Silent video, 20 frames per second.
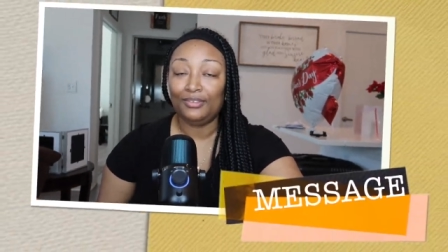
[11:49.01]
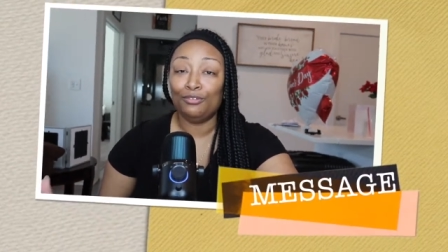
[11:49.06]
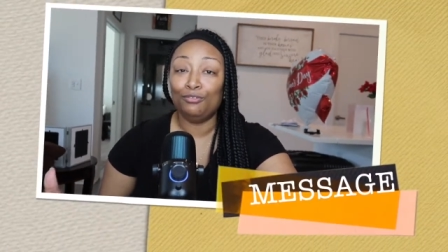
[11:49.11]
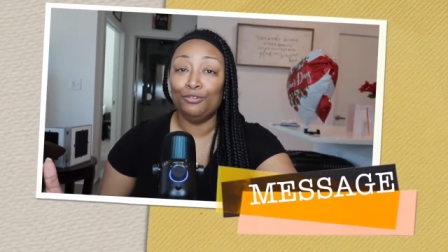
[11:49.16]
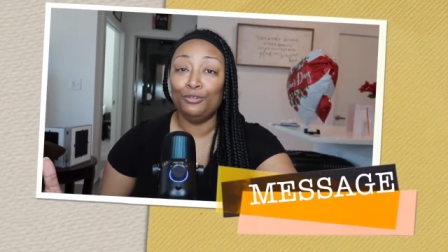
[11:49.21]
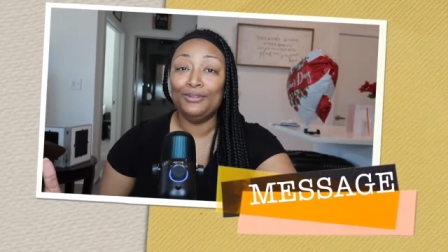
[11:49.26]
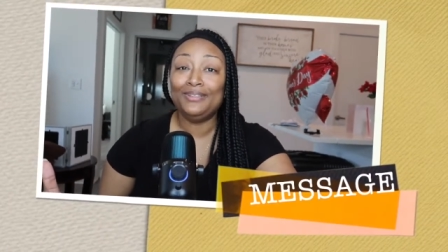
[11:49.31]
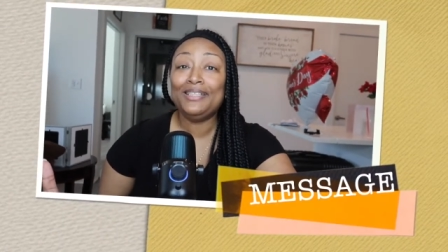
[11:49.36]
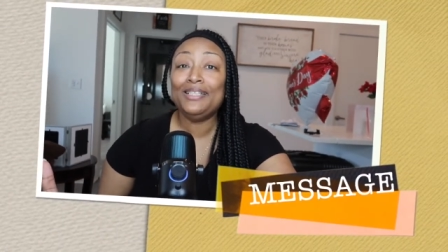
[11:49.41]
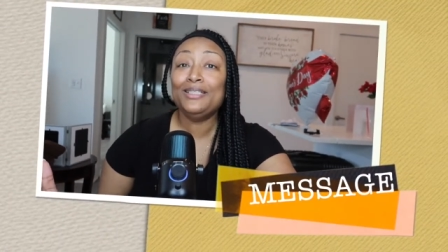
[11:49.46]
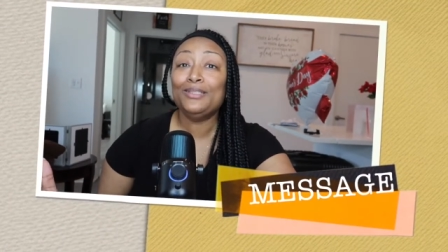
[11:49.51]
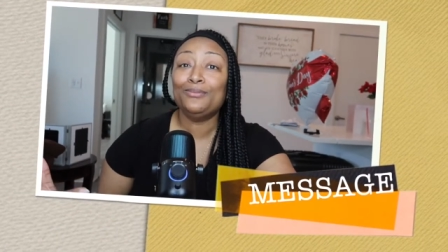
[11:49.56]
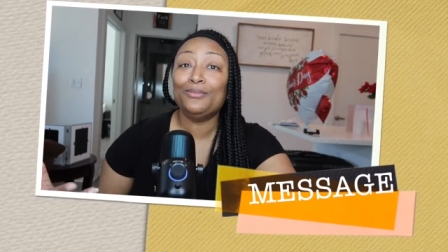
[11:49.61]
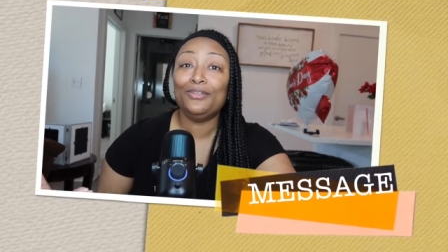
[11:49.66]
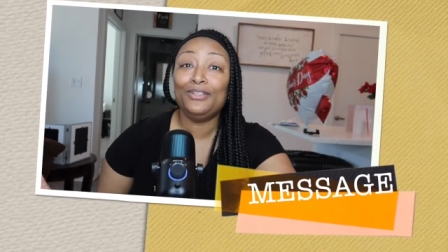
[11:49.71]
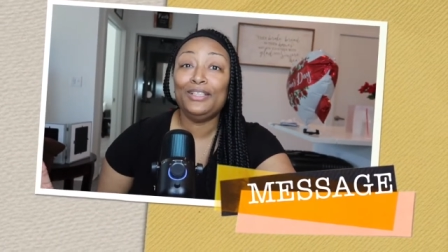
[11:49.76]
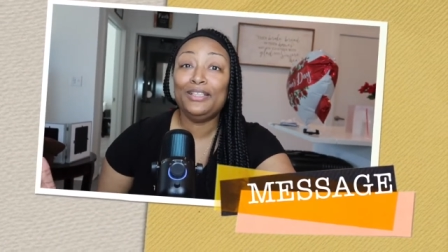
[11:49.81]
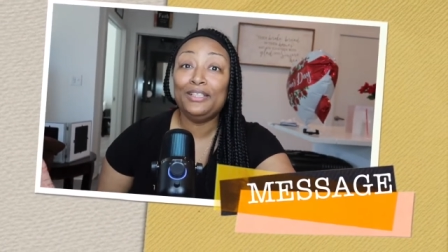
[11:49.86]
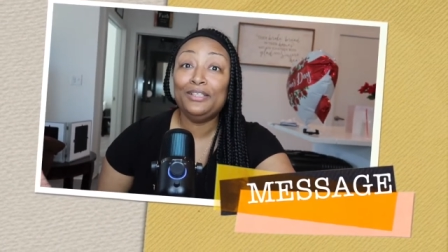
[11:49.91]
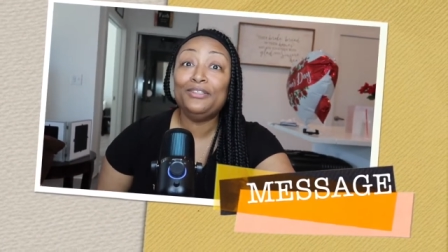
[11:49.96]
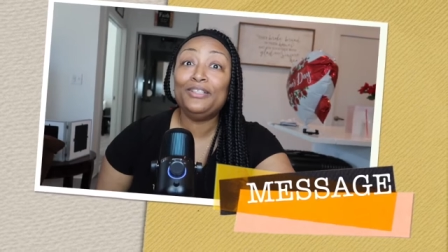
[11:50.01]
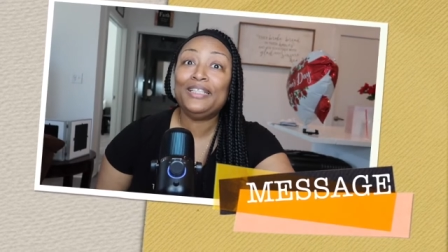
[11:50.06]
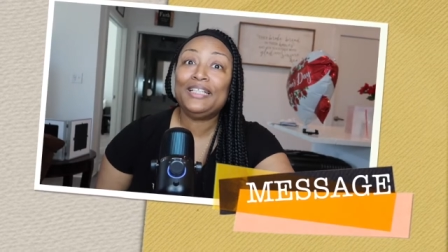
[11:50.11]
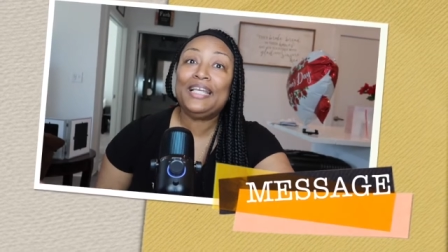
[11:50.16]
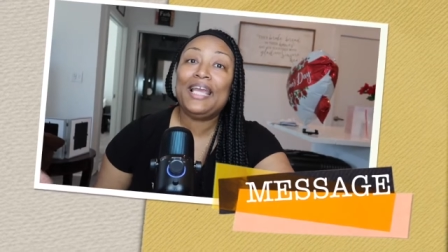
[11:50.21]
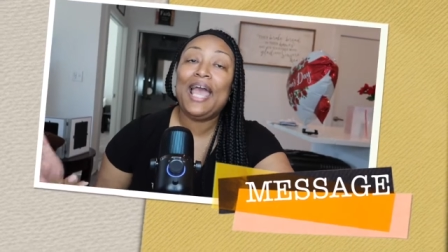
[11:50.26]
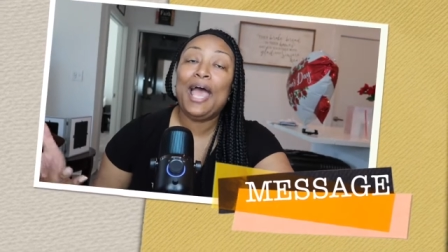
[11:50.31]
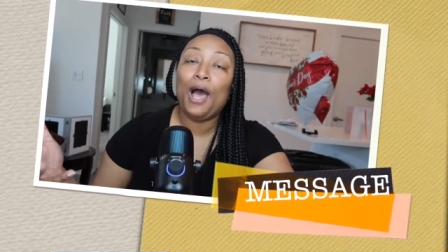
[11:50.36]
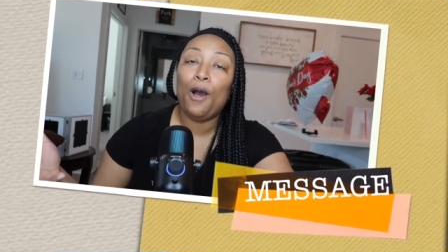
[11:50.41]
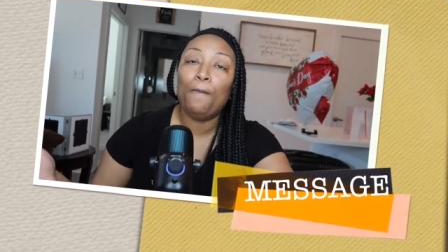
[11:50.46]
routines will
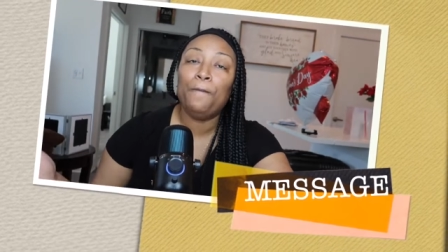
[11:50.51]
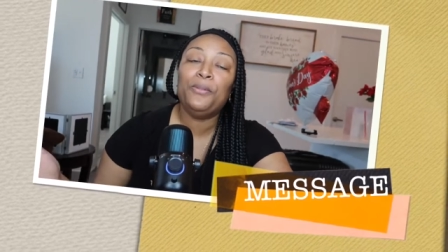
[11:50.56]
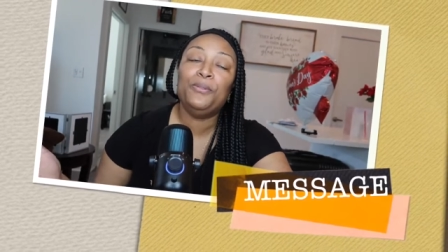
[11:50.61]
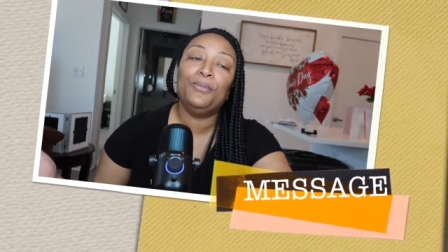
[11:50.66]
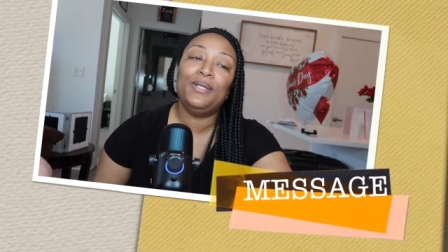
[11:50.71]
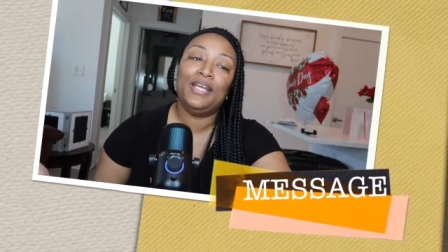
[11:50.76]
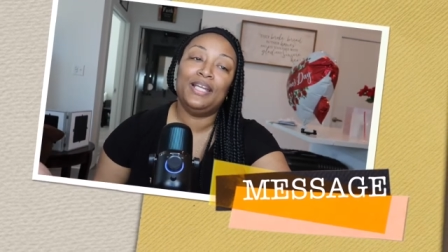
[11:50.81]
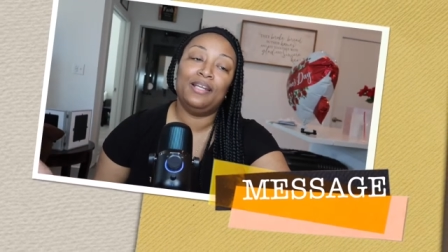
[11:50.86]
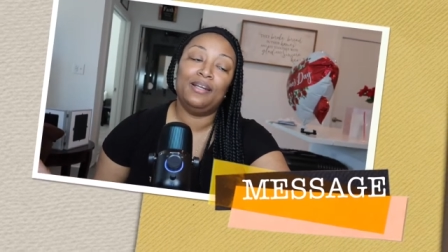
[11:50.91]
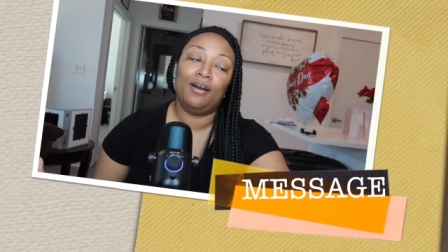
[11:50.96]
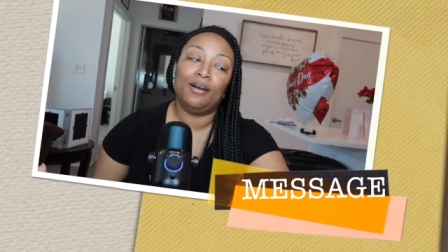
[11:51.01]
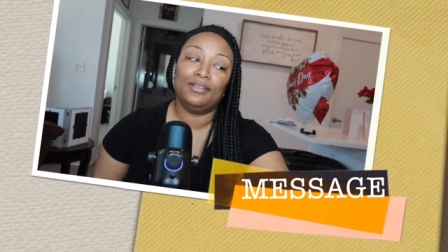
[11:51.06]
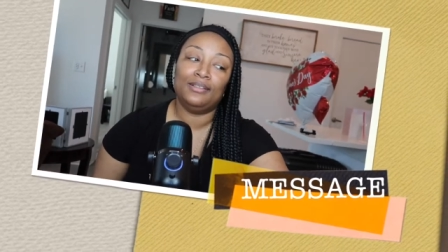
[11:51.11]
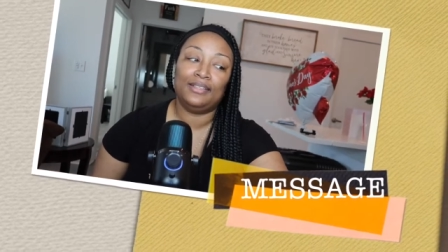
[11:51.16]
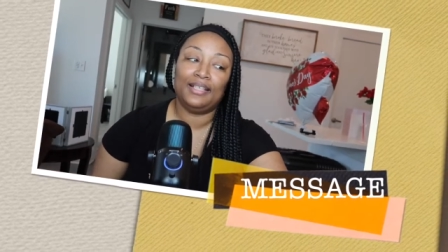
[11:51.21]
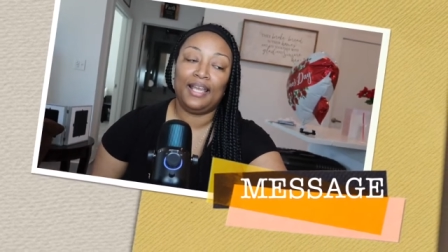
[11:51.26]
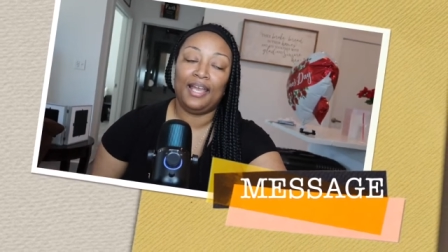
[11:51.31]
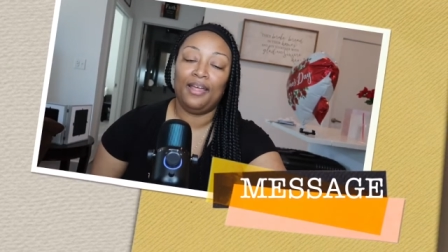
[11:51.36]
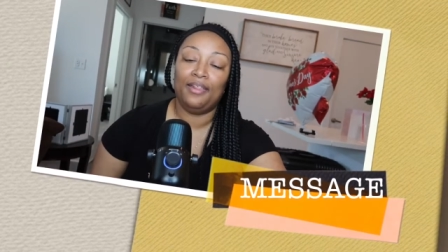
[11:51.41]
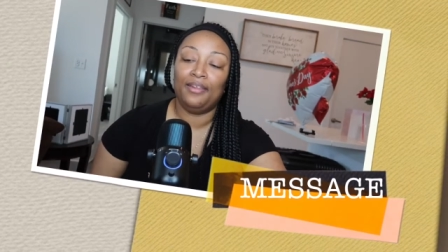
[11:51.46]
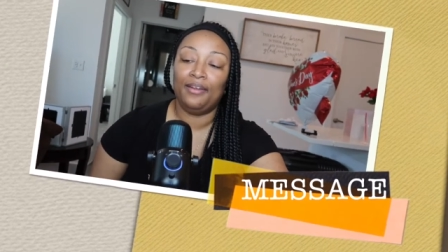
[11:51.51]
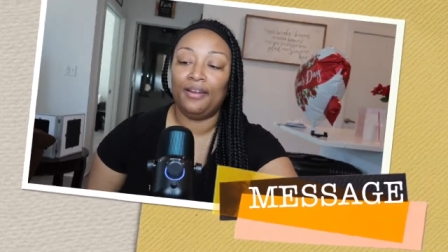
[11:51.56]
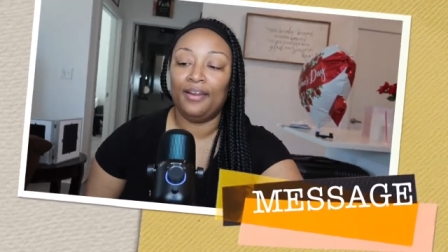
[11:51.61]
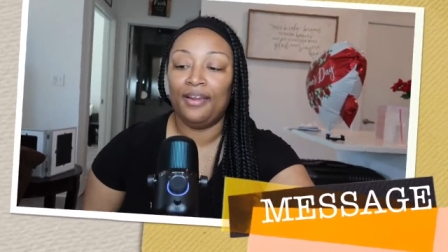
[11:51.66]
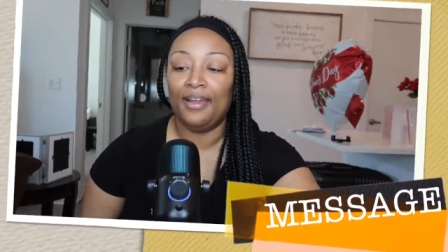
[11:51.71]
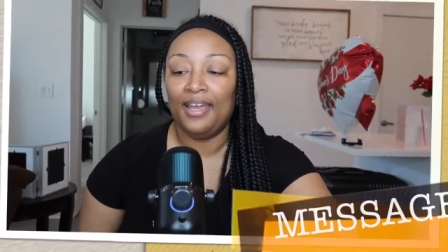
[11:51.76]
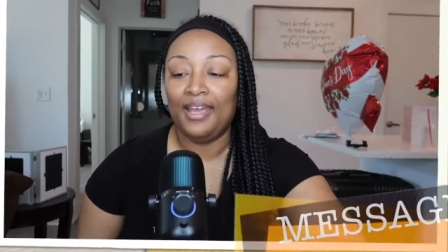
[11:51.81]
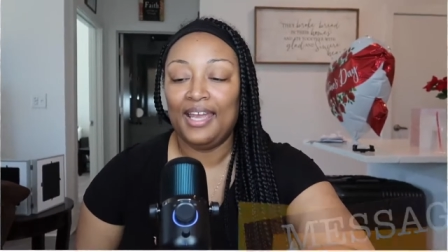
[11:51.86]
literally help you get it all together